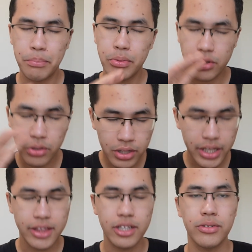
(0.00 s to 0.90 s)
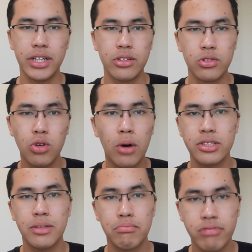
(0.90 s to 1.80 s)
Purely theory,
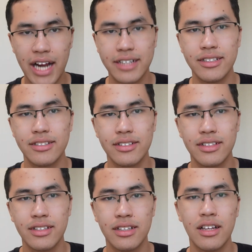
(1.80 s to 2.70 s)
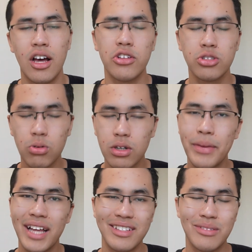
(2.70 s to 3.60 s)
not practice. I'll talk
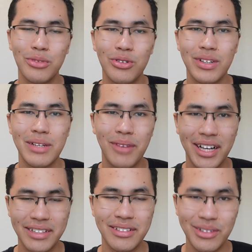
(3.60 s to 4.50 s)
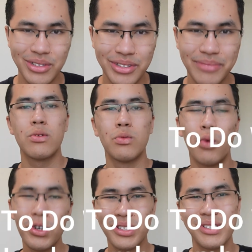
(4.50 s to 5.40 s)
about this more in my conclusion.
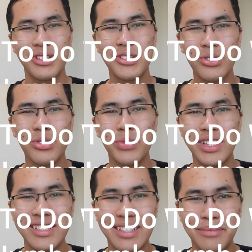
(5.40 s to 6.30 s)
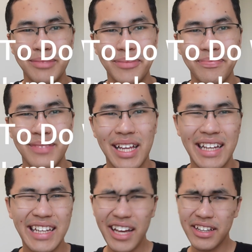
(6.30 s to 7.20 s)
What to do with this number?
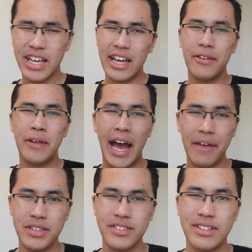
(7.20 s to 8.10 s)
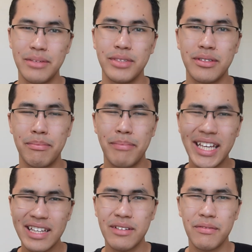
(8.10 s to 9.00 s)
Now that you have this number,
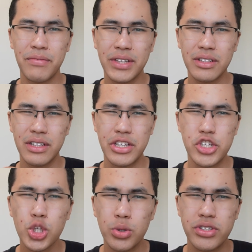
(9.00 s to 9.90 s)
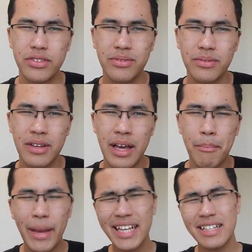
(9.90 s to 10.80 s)
make it feel intuitive.
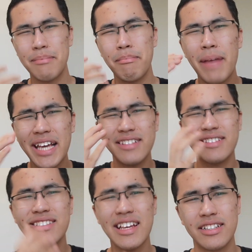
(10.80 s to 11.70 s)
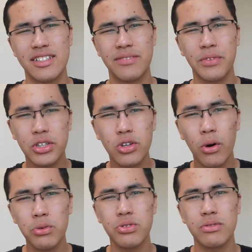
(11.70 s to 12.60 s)
Make it make sense for the
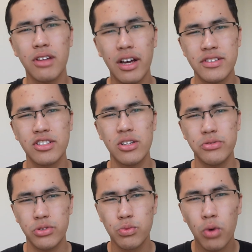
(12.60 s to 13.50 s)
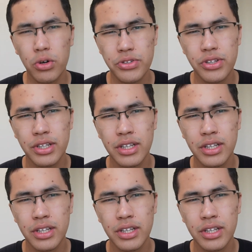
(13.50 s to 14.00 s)
goals or lifestyle you want.